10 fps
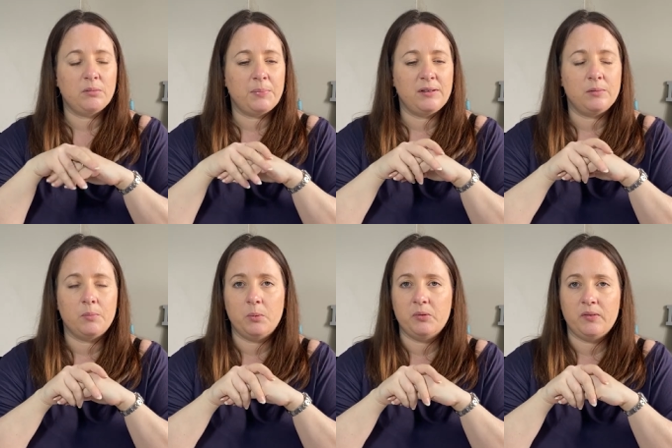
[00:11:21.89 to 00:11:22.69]
bits and
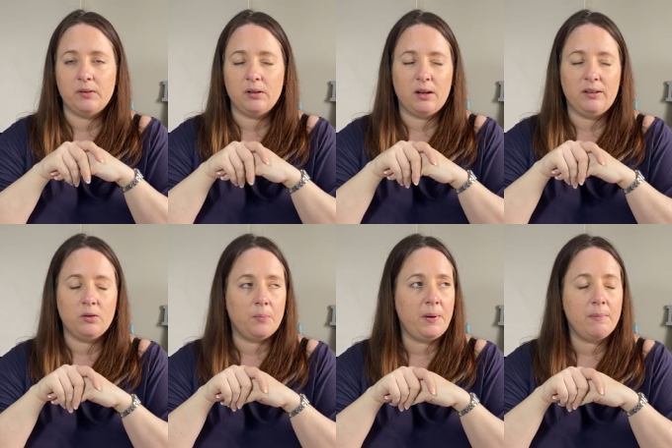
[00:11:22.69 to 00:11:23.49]
bobs, like he's
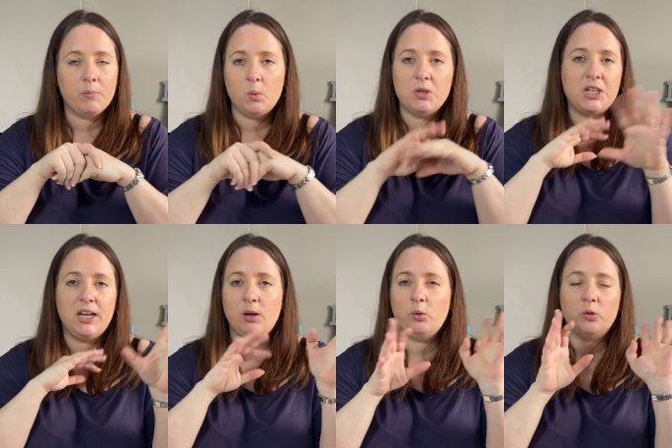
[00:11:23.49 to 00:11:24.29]
got pinball
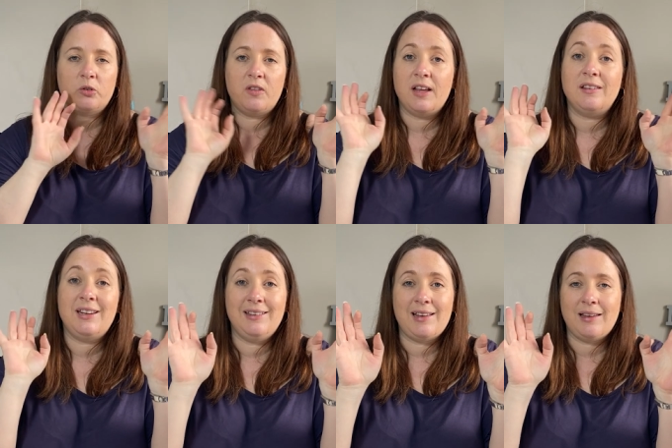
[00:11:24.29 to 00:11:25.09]
machine, all sorts of things that
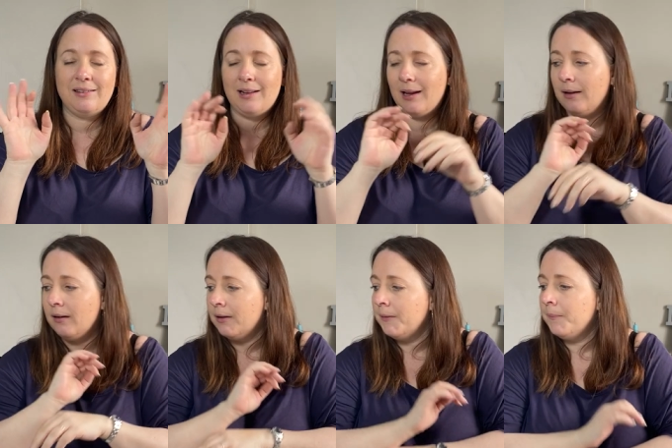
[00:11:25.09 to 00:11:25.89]
need testing.